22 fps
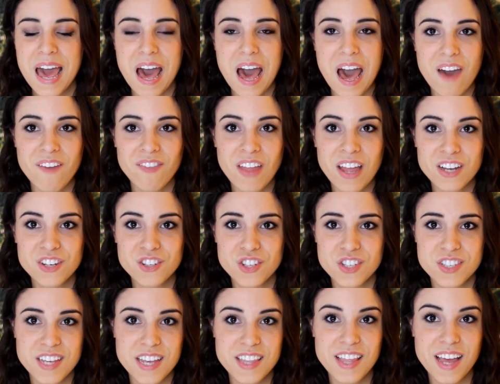And like she
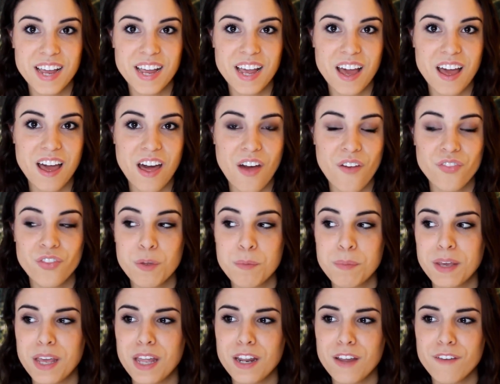said, like at the
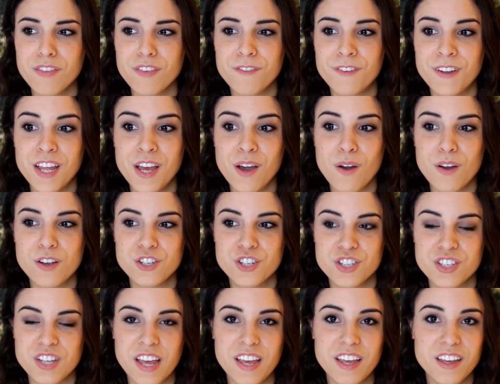beginning of the video I was
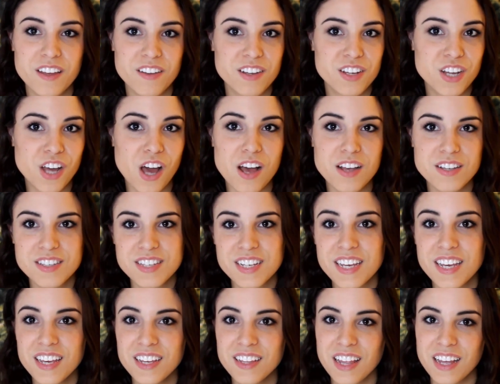just like
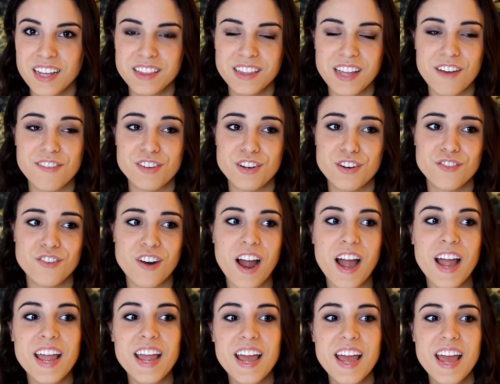cussing like left and
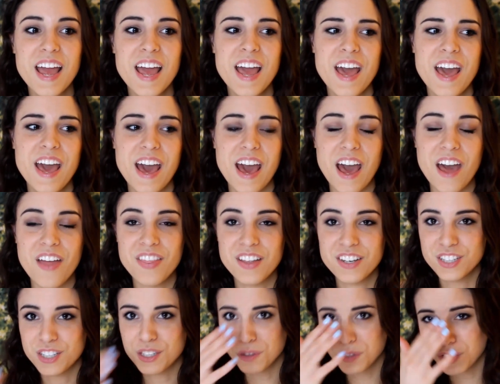right, and then
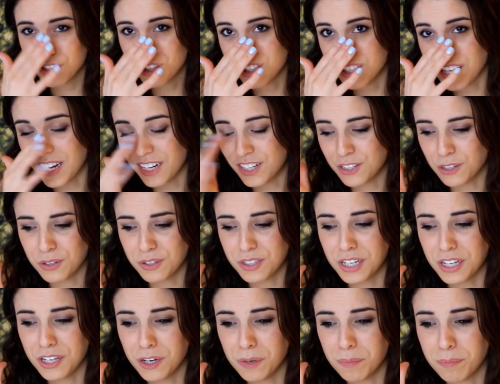she was just like, don't
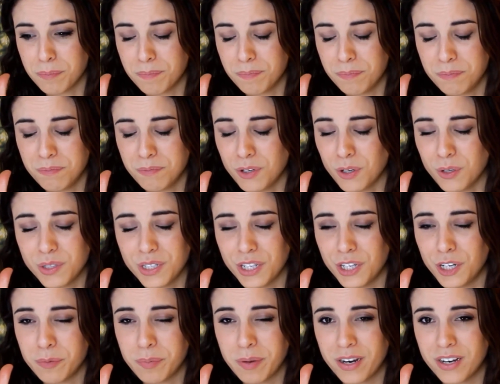tell your
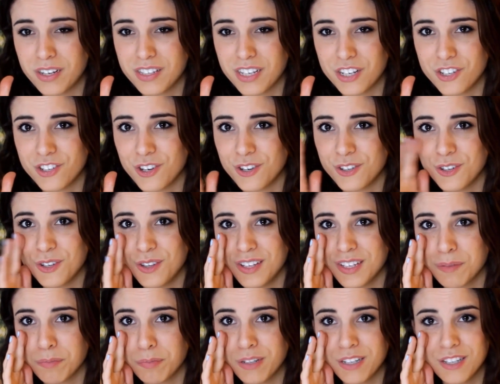parents I showed you
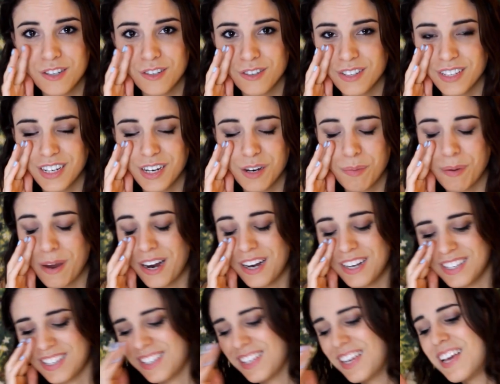this, please don't tell your
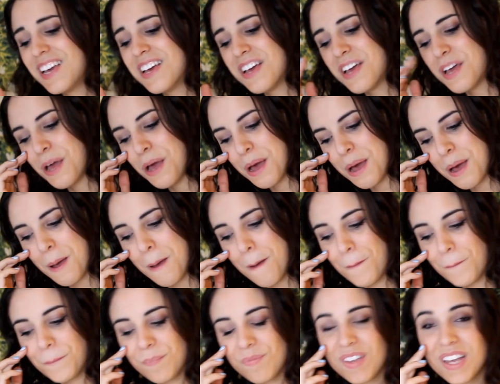parents.
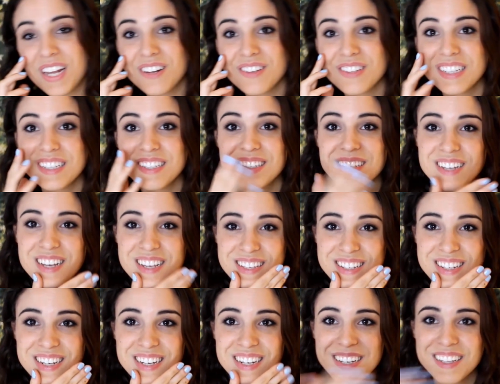And I was like,
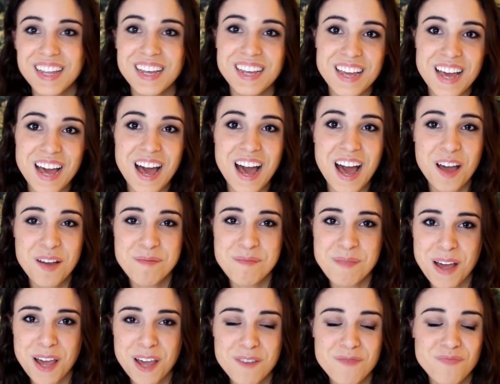Desi, like
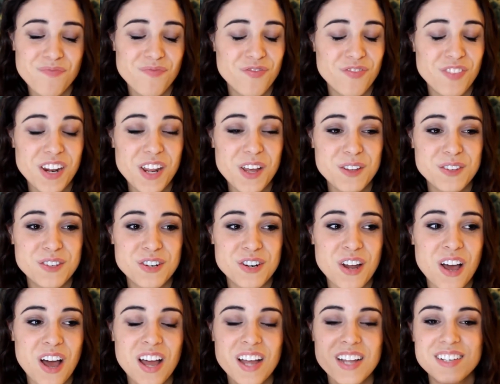my videos are
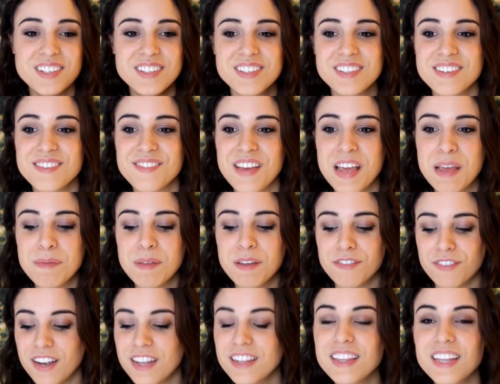not family
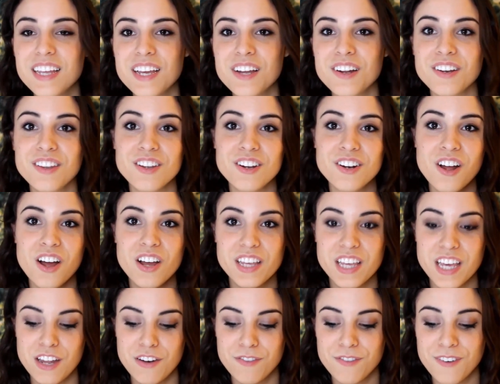friendly or they're not
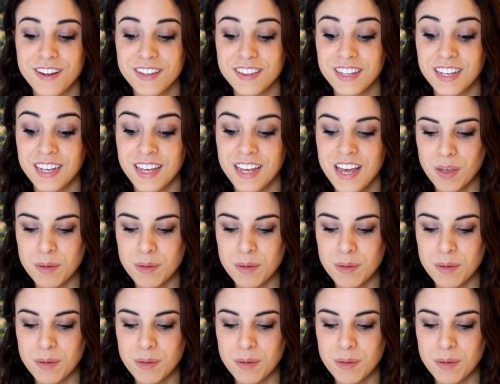kid friendly.